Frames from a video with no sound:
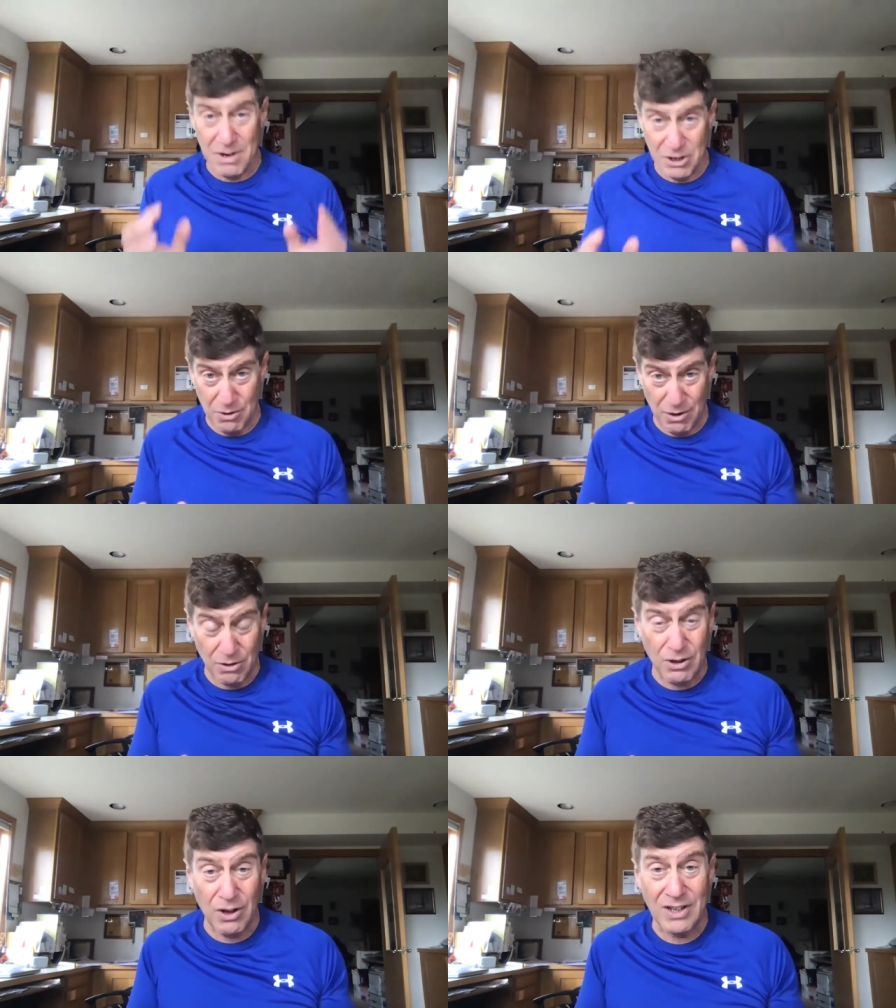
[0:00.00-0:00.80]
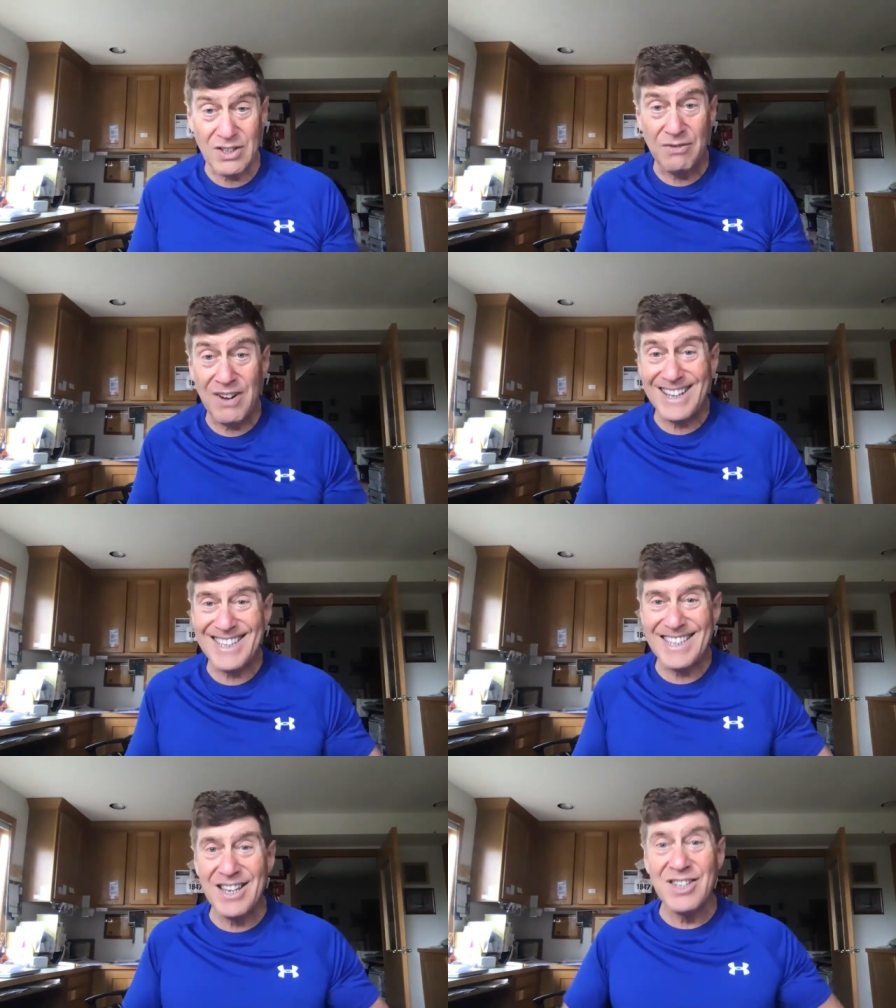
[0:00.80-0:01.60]
Your Uncle Claude's
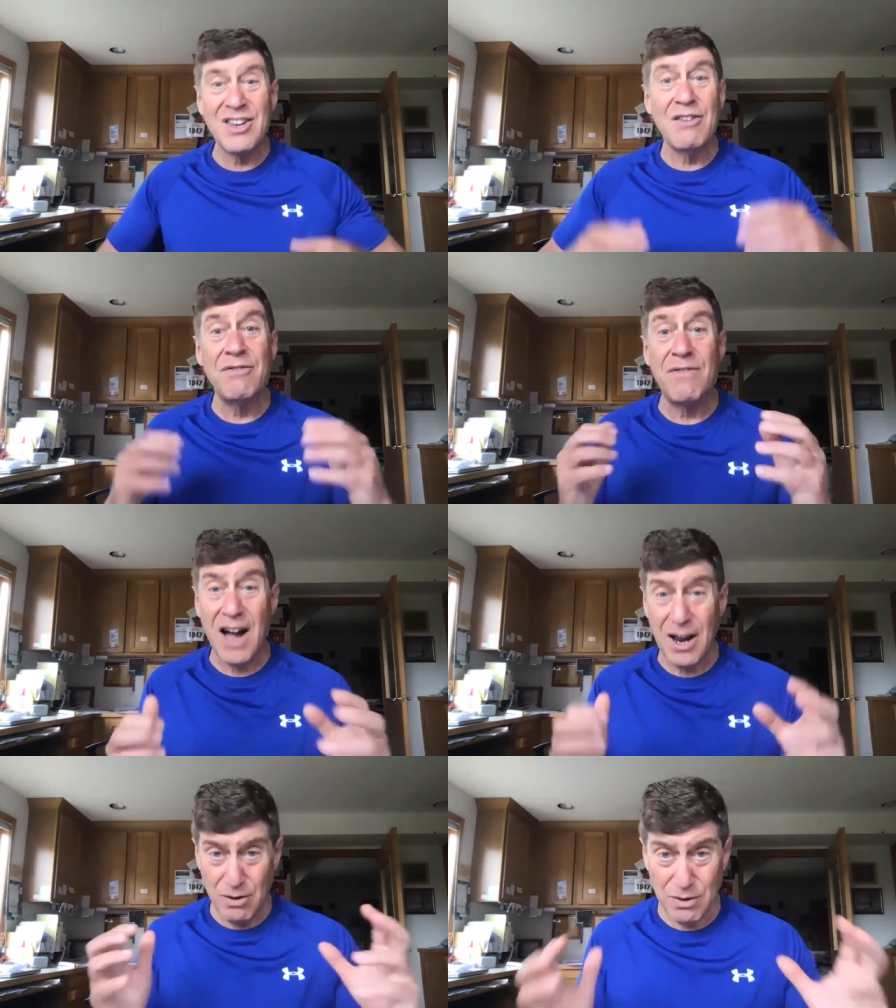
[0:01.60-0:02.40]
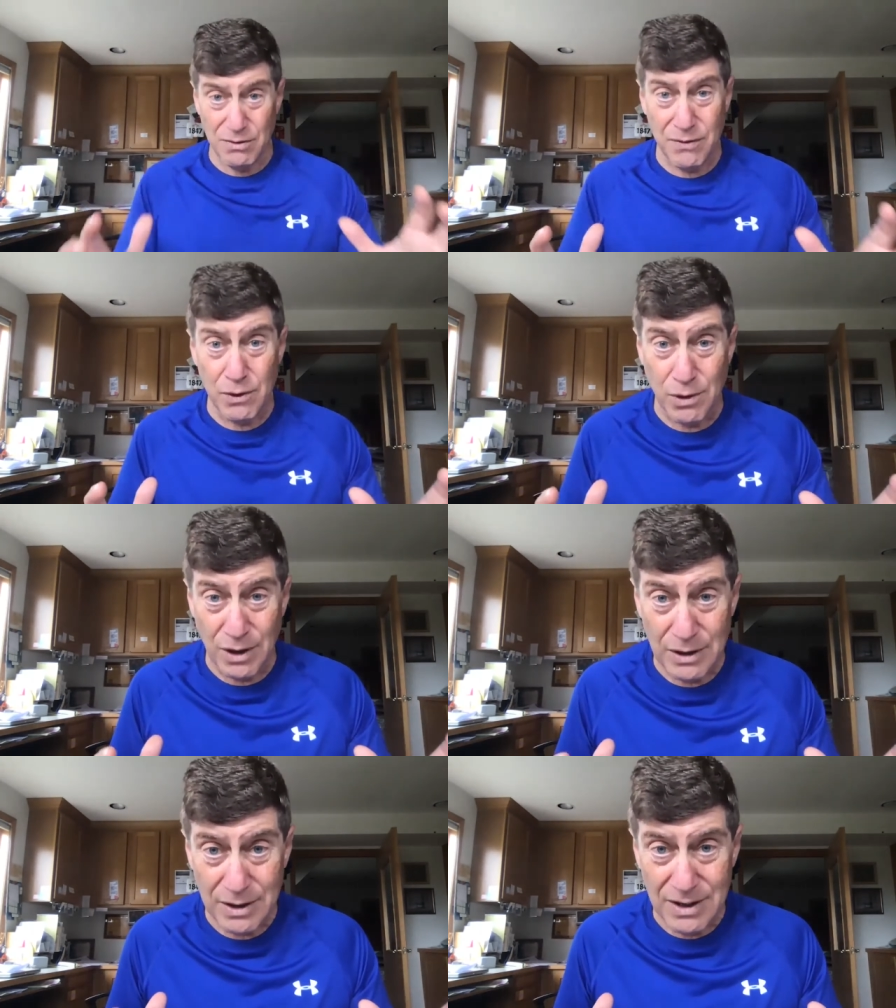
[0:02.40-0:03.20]
advice is fire the fool.